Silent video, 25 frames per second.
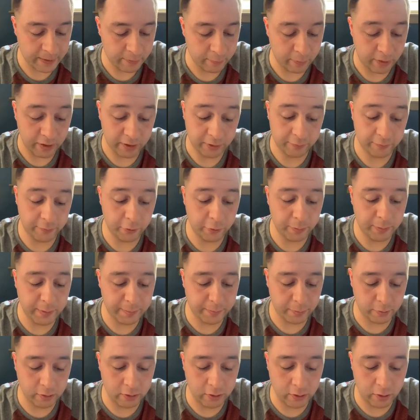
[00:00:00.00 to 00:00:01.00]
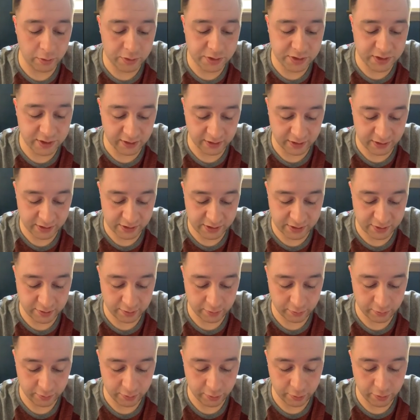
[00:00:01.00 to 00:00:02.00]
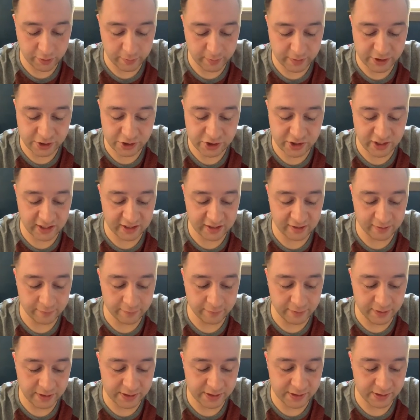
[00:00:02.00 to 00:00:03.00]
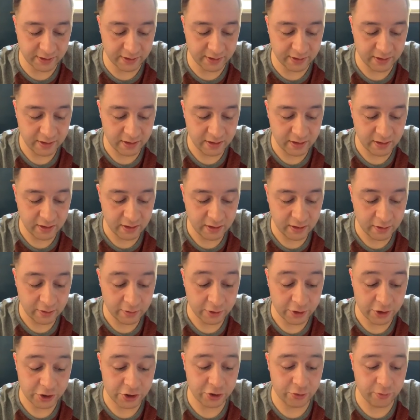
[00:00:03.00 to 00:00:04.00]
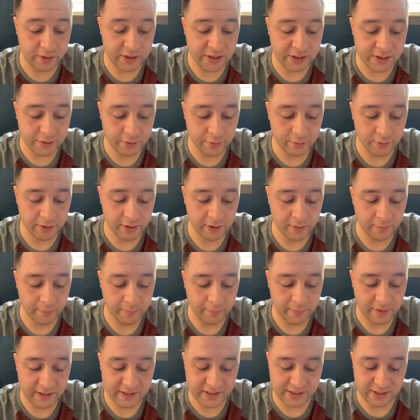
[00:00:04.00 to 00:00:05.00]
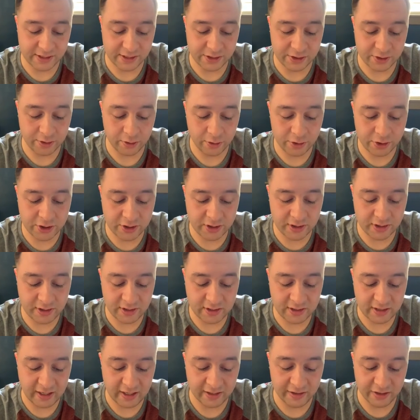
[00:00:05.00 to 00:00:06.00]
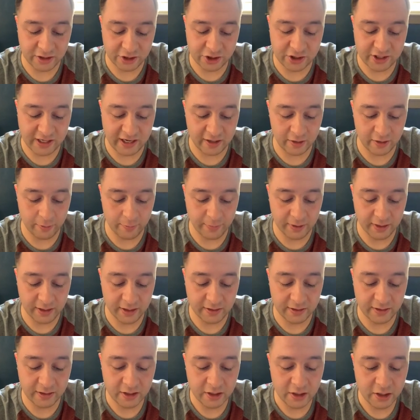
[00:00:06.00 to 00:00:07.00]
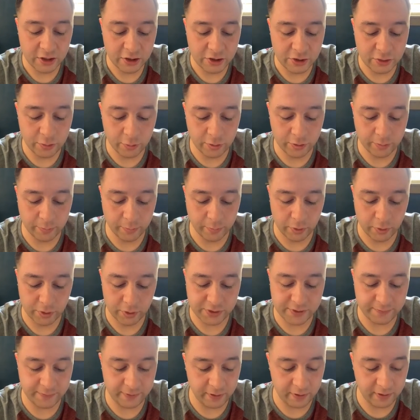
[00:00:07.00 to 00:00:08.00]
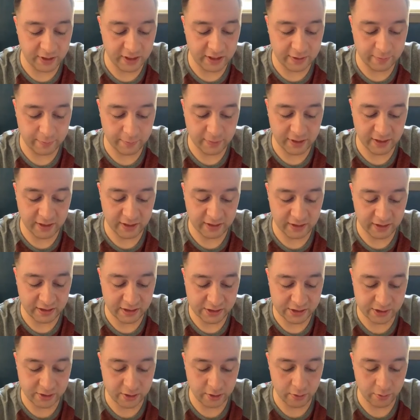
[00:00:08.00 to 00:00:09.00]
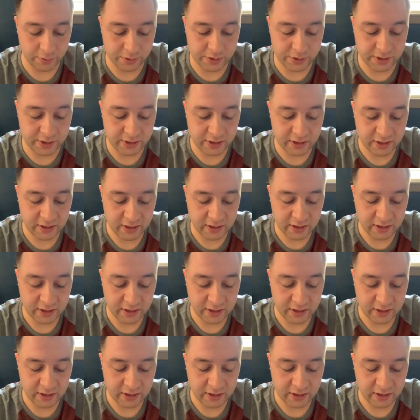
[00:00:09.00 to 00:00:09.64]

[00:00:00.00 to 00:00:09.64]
While the few people close to these two knew them as Johnny and Vincent, the streets knew them as the Surgeon and the Shadowman, two of the most feared hitmen on the East Coast.